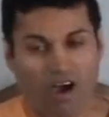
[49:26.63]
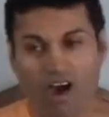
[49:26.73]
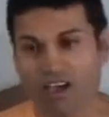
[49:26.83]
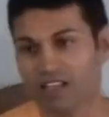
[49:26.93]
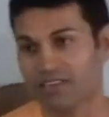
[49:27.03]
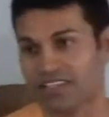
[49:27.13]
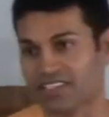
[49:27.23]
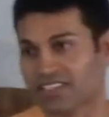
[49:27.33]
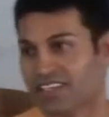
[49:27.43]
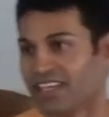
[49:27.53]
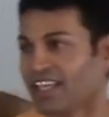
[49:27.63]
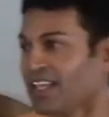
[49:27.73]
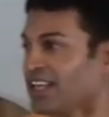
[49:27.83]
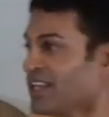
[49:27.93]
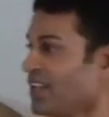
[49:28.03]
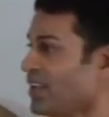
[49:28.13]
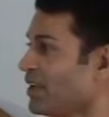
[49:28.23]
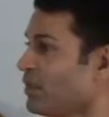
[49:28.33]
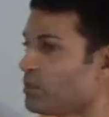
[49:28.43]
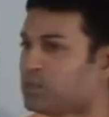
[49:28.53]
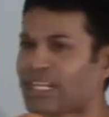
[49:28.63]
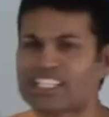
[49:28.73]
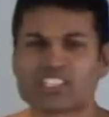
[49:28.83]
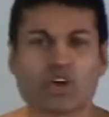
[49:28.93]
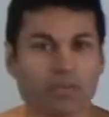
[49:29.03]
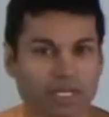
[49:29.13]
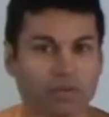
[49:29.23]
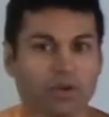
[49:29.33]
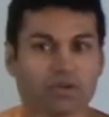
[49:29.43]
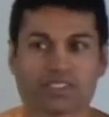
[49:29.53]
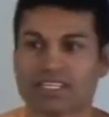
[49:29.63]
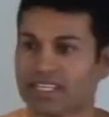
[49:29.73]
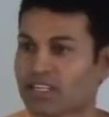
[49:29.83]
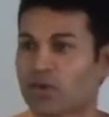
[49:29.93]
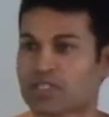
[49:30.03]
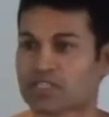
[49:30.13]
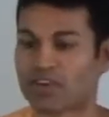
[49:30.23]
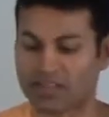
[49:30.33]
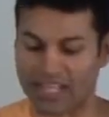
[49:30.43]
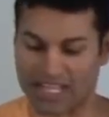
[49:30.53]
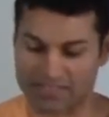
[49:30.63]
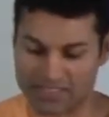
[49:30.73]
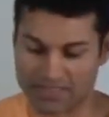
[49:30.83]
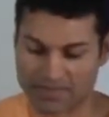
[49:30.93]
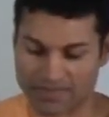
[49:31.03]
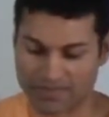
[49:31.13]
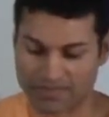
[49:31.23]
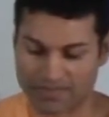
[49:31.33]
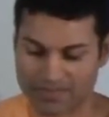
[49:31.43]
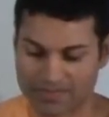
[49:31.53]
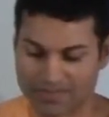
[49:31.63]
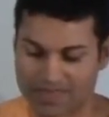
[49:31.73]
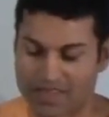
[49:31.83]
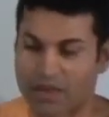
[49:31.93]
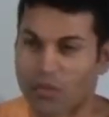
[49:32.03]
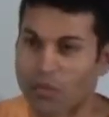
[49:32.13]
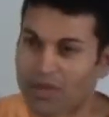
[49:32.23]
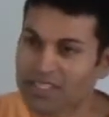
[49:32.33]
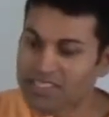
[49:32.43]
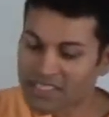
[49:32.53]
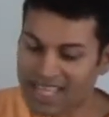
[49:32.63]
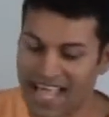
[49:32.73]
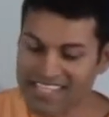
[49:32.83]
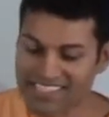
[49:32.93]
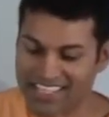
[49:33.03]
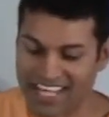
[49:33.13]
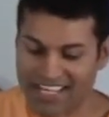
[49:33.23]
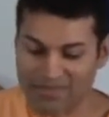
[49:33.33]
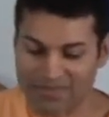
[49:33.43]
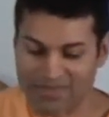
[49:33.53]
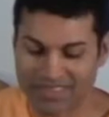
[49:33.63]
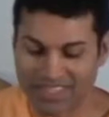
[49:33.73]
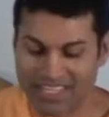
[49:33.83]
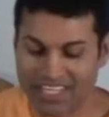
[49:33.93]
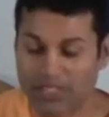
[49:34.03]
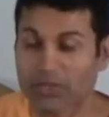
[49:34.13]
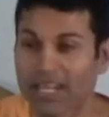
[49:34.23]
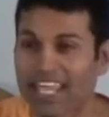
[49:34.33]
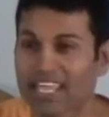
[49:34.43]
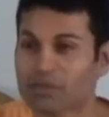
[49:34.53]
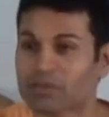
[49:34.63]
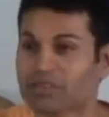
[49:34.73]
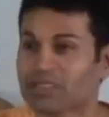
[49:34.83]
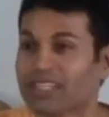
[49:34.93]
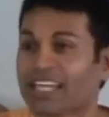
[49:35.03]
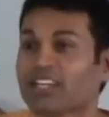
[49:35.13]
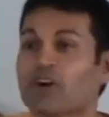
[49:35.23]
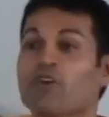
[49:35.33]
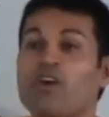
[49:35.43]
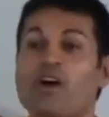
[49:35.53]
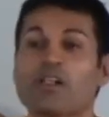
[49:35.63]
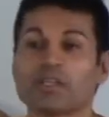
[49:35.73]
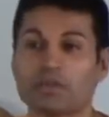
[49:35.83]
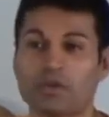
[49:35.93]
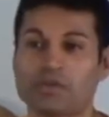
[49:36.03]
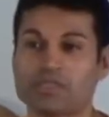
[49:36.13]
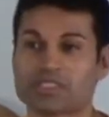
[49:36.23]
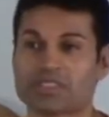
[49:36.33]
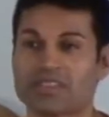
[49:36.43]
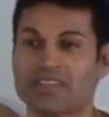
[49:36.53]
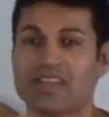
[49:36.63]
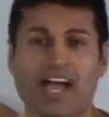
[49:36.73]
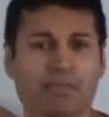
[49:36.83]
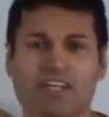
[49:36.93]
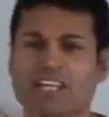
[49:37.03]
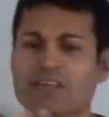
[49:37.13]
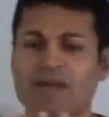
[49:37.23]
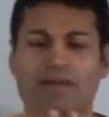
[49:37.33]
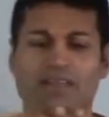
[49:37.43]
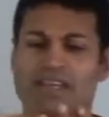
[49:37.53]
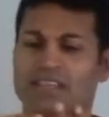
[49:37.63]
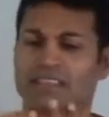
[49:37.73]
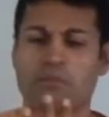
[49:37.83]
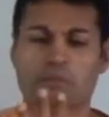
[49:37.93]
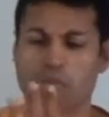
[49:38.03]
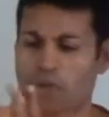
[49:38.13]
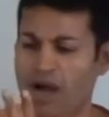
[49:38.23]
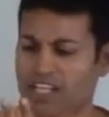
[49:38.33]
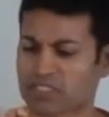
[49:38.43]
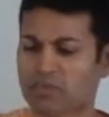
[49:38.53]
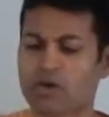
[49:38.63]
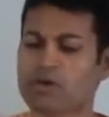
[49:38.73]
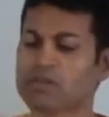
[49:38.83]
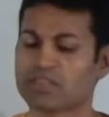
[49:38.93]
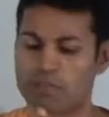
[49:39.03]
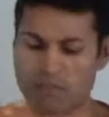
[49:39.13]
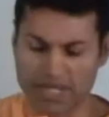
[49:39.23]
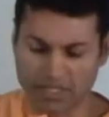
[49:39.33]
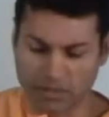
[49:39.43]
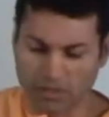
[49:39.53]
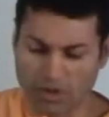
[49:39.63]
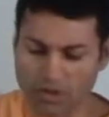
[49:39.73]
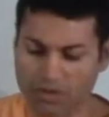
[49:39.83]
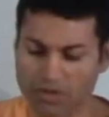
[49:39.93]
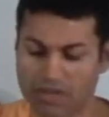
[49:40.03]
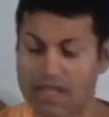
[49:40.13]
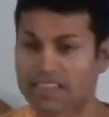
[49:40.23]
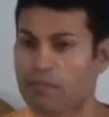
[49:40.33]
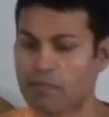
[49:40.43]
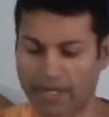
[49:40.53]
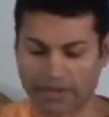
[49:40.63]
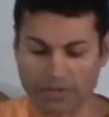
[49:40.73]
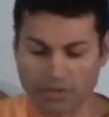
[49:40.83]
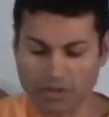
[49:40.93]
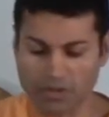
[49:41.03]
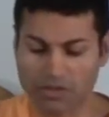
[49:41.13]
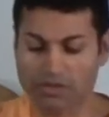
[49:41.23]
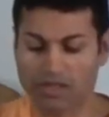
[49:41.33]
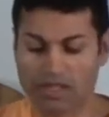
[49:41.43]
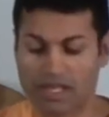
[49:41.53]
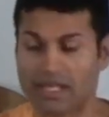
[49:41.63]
All of us play so many roles in the course of our lives. When is the last time you were able to let go of all your roles? I'm talking about the boss role, the mother role, the parent role,